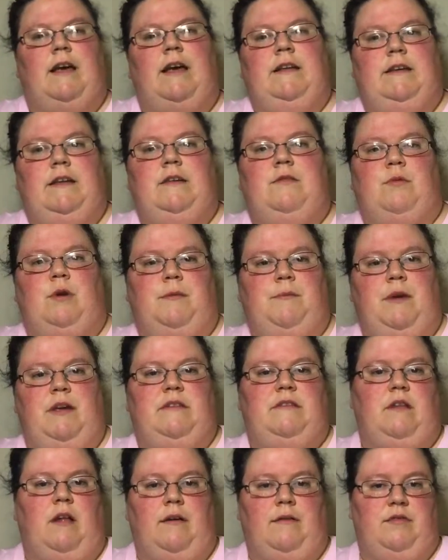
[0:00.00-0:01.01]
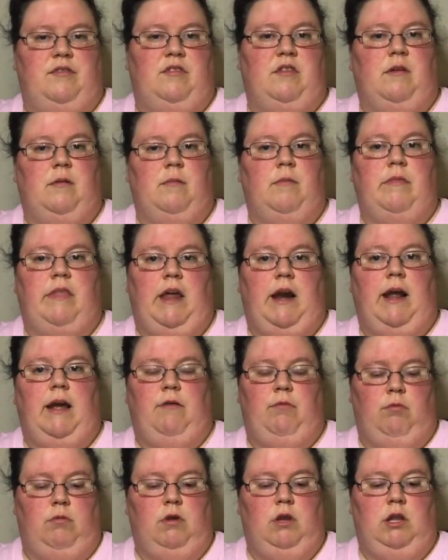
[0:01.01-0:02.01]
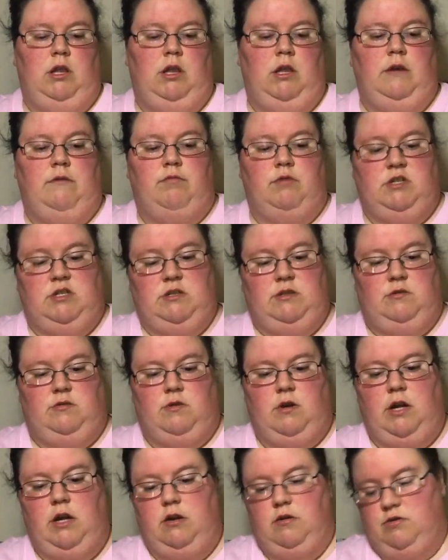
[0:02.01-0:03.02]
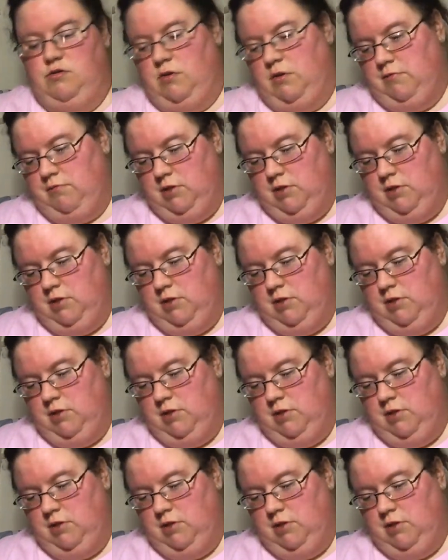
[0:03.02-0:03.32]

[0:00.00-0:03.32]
I did one based off of something that I really love, which is tornadoes,